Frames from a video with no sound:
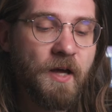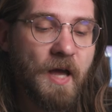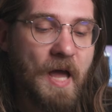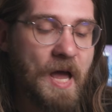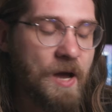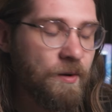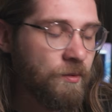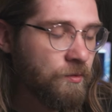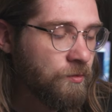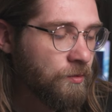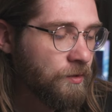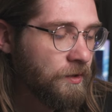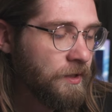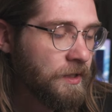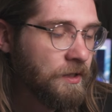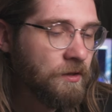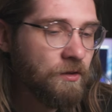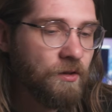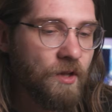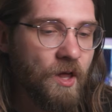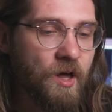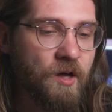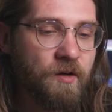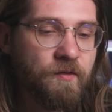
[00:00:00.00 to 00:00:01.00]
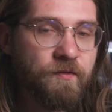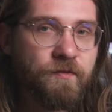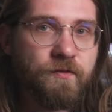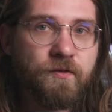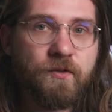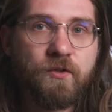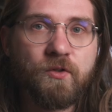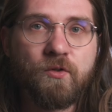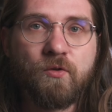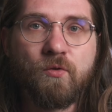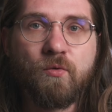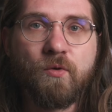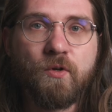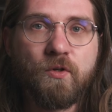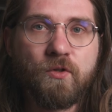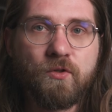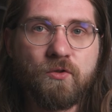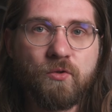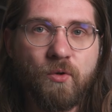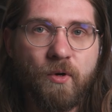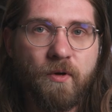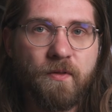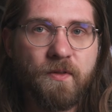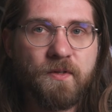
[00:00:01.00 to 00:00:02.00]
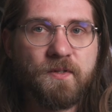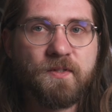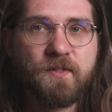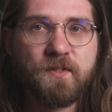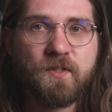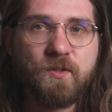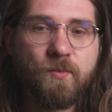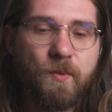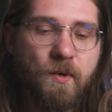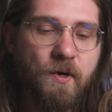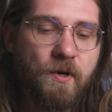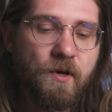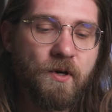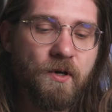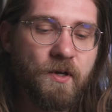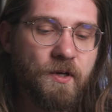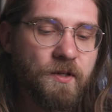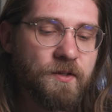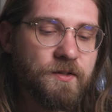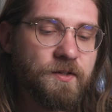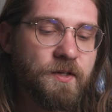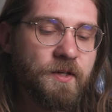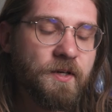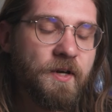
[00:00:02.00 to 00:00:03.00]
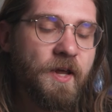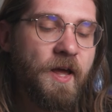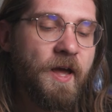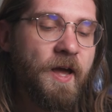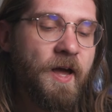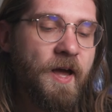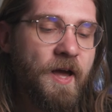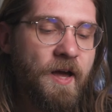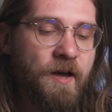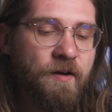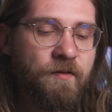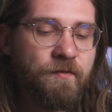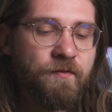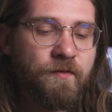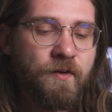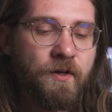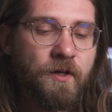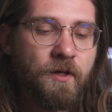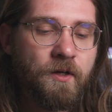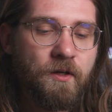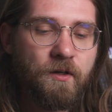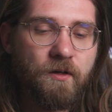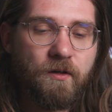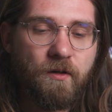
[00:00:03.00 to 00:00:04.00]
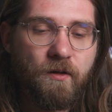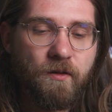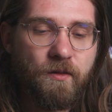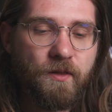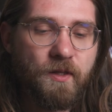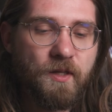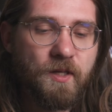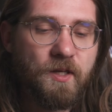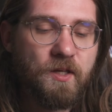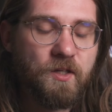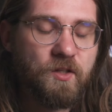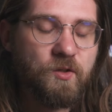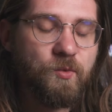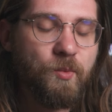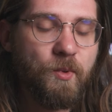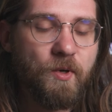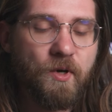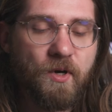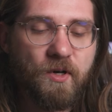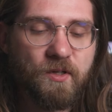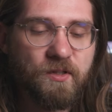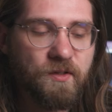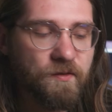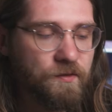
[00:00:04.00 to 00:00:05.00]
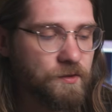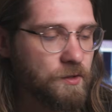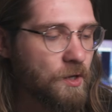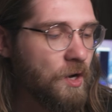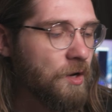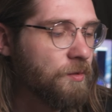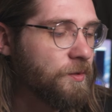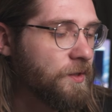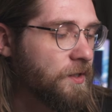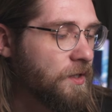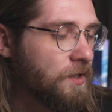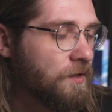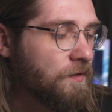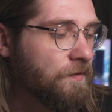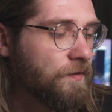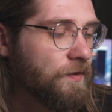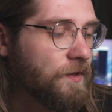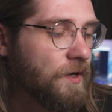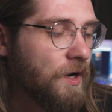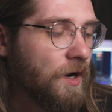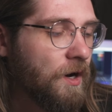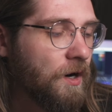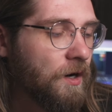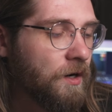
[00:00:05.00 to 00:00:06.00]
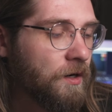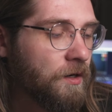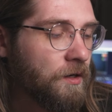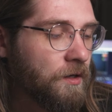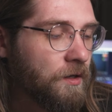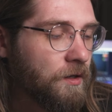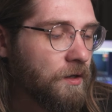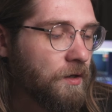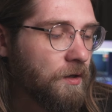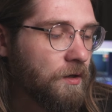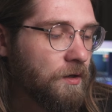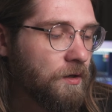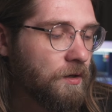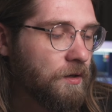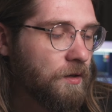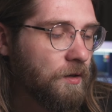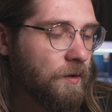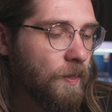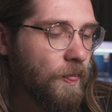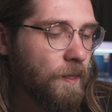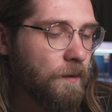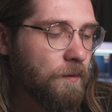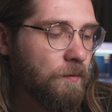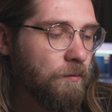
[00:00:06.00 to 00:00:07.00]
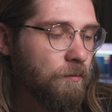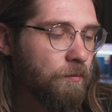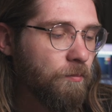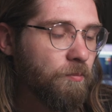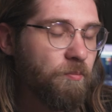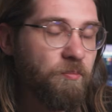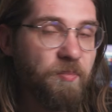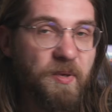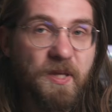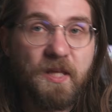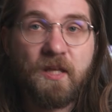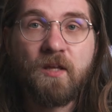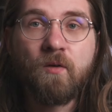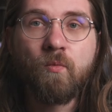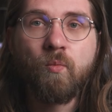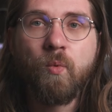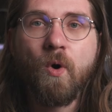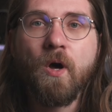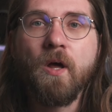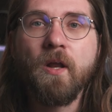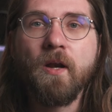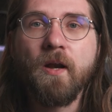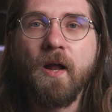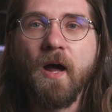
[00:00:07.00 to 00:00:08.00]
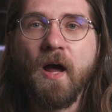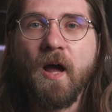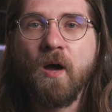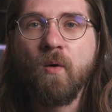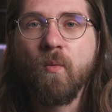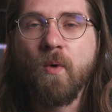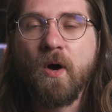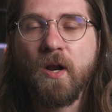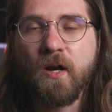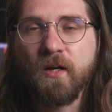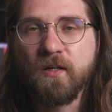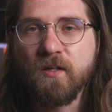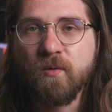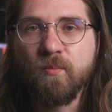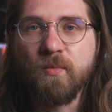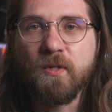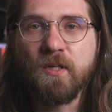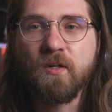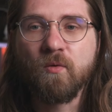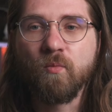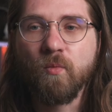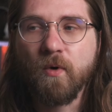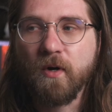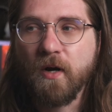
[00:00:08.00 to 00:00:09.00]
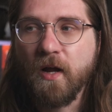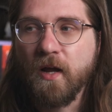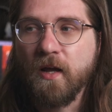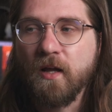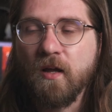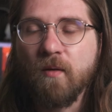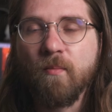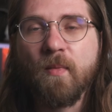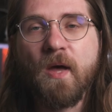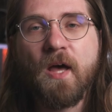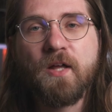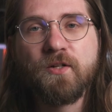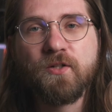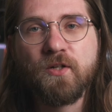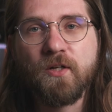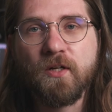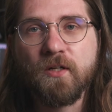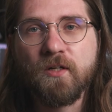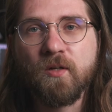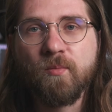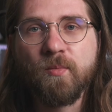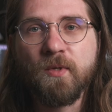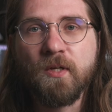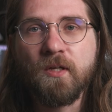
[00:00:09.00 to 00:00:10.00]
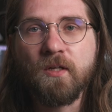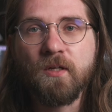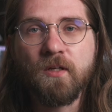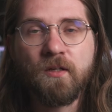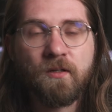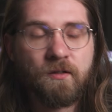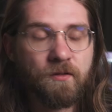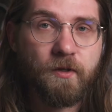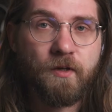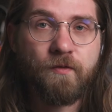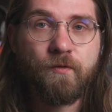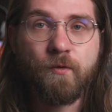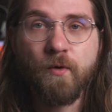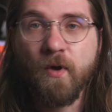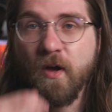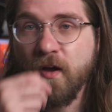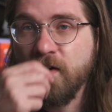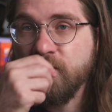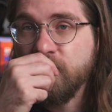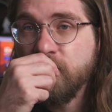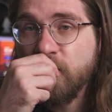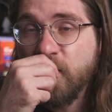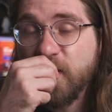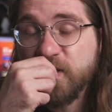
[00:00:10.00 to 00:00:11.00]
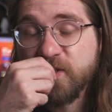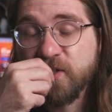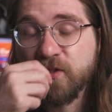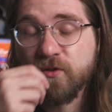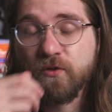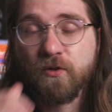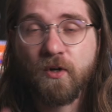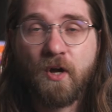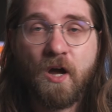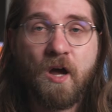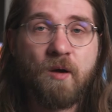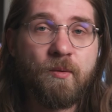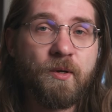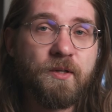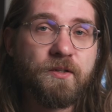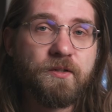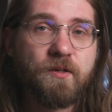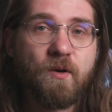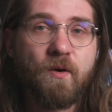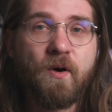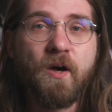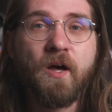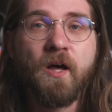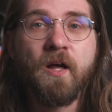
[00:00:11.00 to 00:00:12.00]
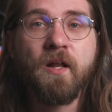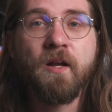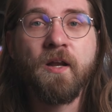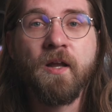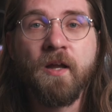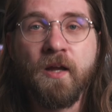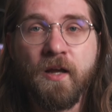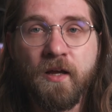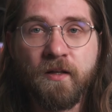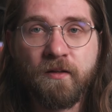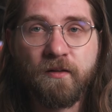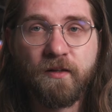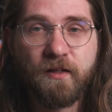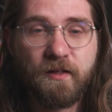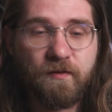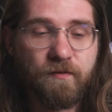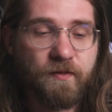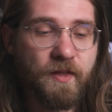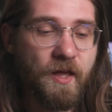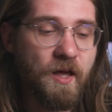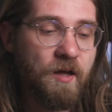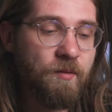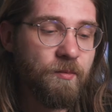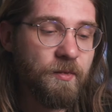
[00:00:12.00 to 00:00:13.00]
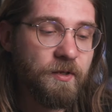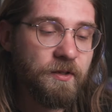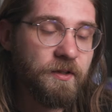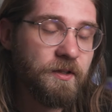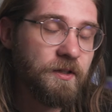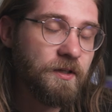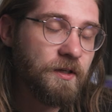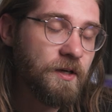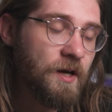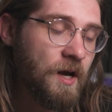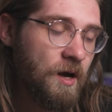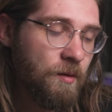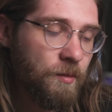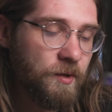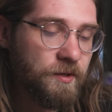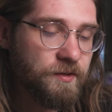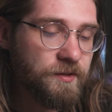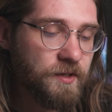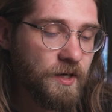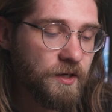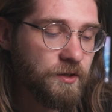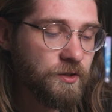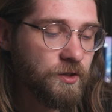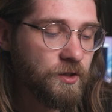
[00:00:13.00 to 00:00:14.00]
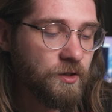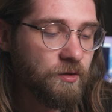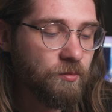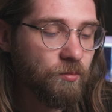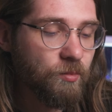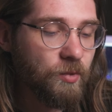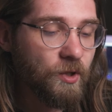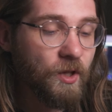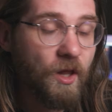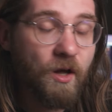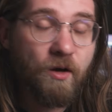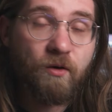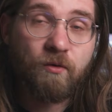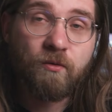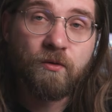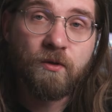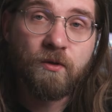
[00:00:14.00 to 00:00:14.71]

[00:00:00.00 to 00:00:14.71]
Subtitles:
I would really love to enjoy this experience and have the experience of sculpting in VR be what I want it to be and what I imagine it to be. If you have questions or comments, go ahead and leave them in the comment section below.